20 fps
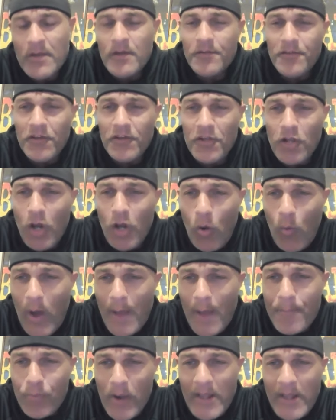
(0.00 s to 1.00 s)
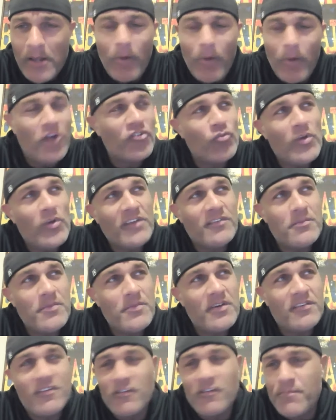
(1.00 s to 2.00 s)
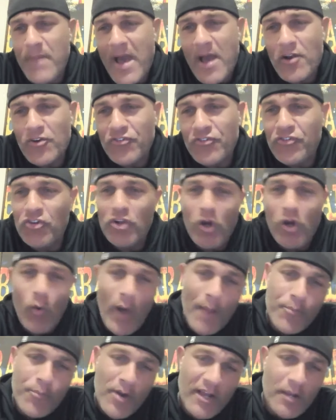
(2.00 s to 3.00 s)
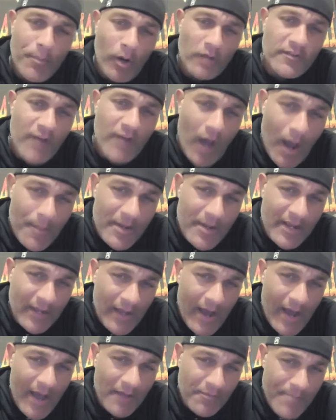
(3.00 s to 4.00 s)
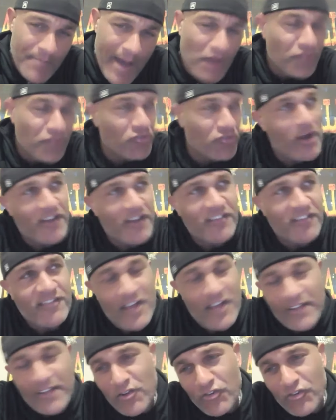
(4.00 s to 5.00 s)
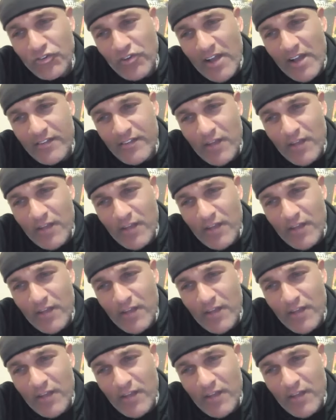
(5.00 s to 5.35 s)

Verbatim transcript: Do you know why breaking ball swings and misses matters? Do you know why breaking ball dominant guys matters? Do you know how to set those guys